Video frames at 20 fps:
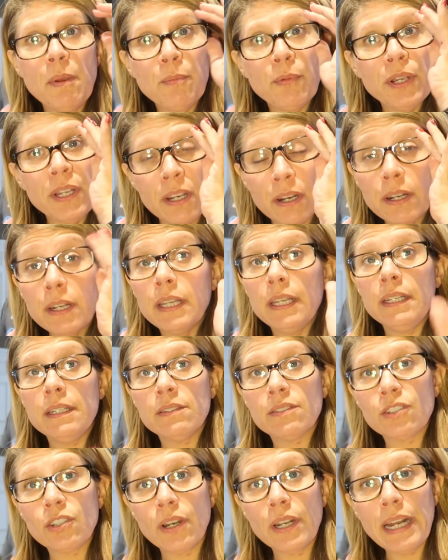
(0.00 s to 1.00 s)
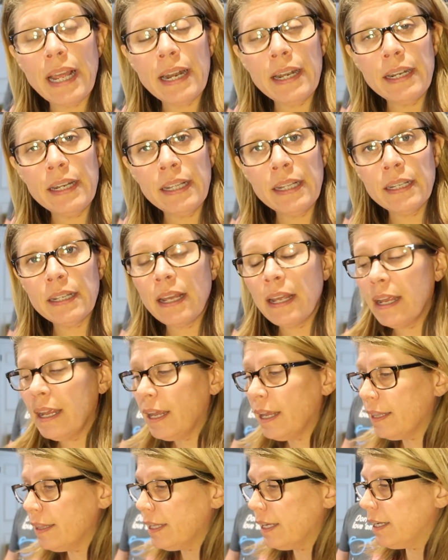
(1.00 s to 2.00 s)
memory card in and start editing.
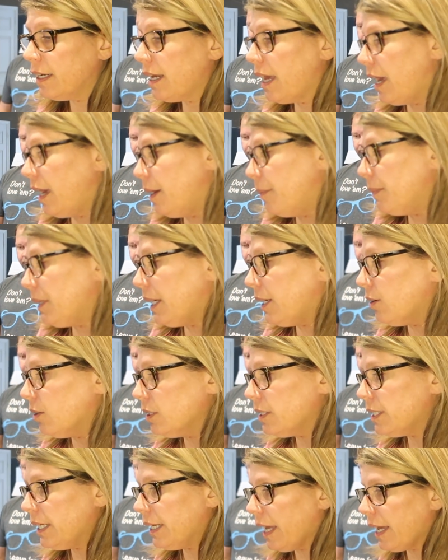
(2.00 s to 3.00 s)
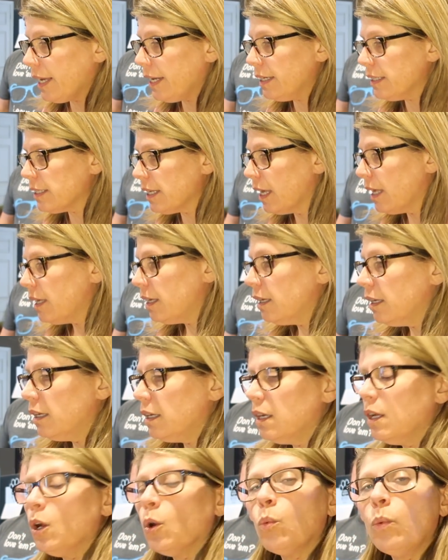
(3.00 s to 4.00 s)
And then later on tonight,
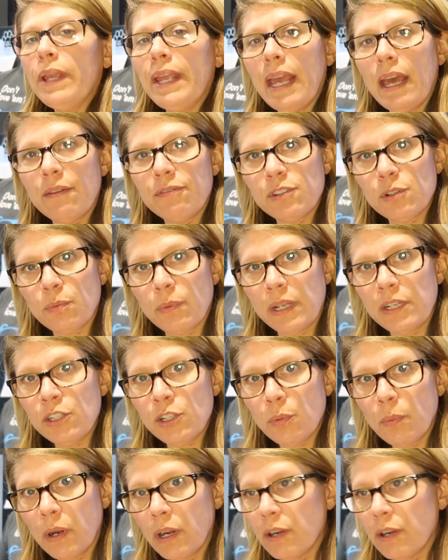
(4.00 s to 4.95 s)
we have to run to